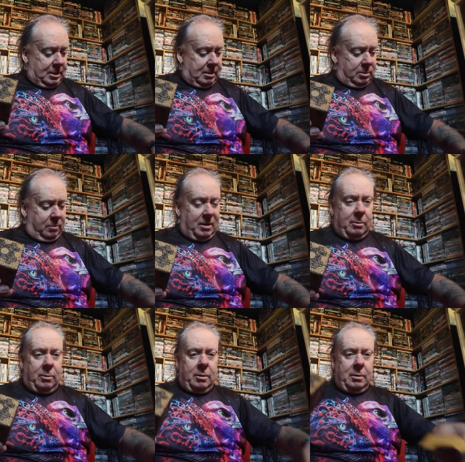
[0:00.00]
Comes with a
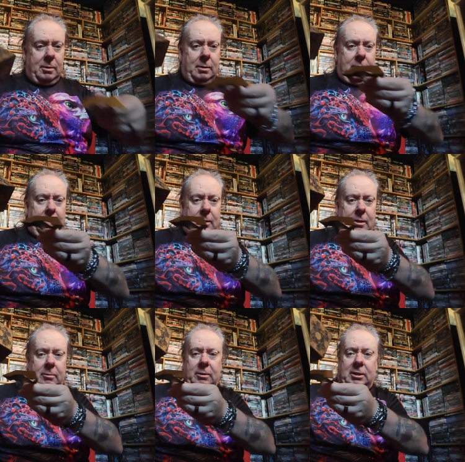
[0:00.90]
little
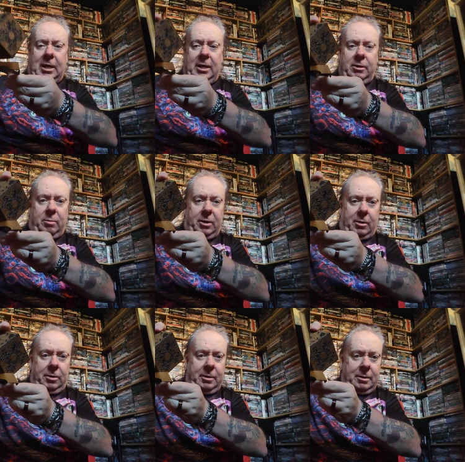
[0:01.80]
stand you put it
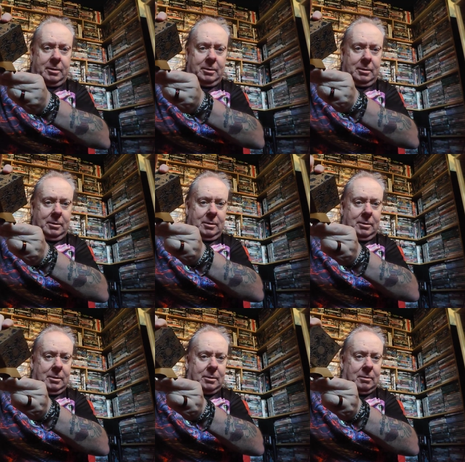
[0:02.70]
on,
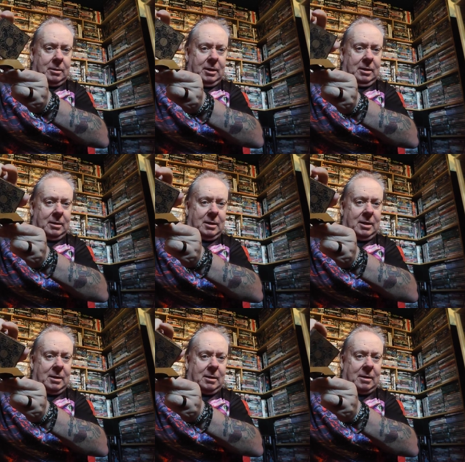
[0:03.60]
sort of thing
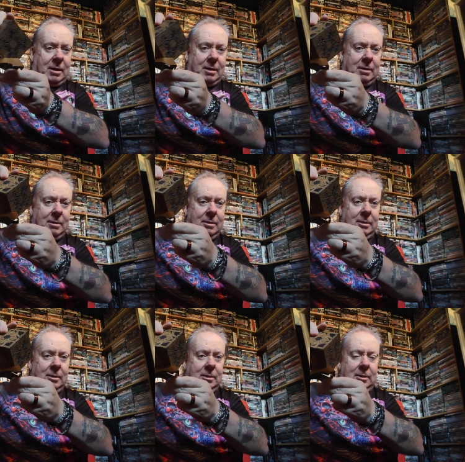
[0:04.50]
there, like that.
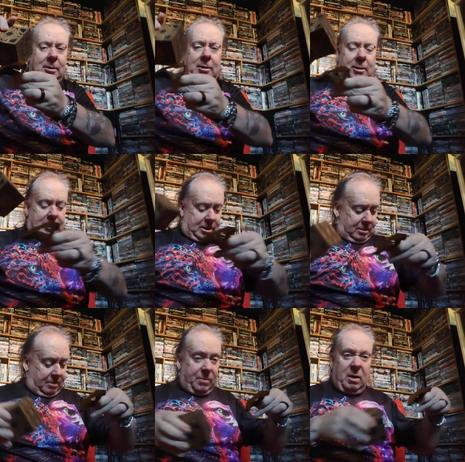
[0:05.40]

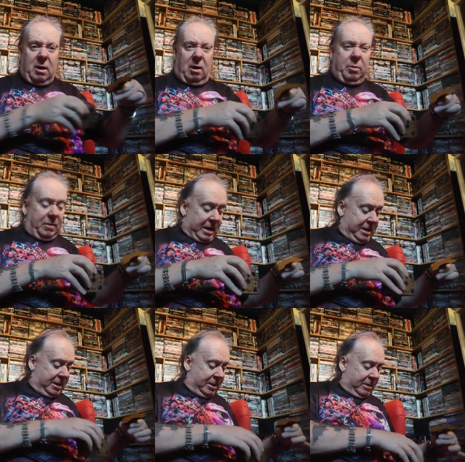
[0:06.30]
So I put that
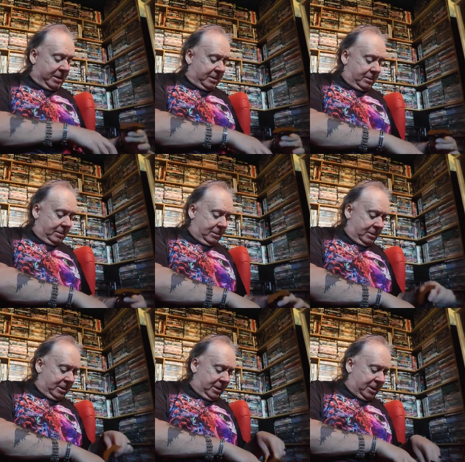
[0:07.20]
inside
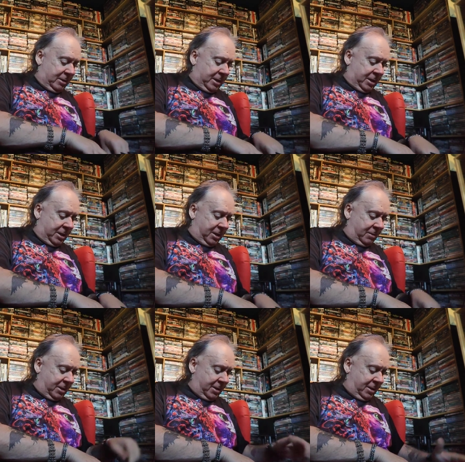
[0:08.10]
it just
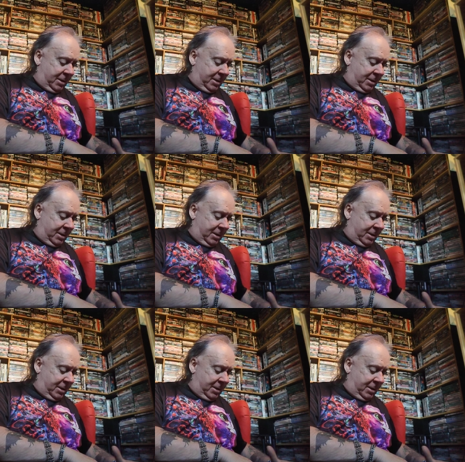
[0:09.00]
for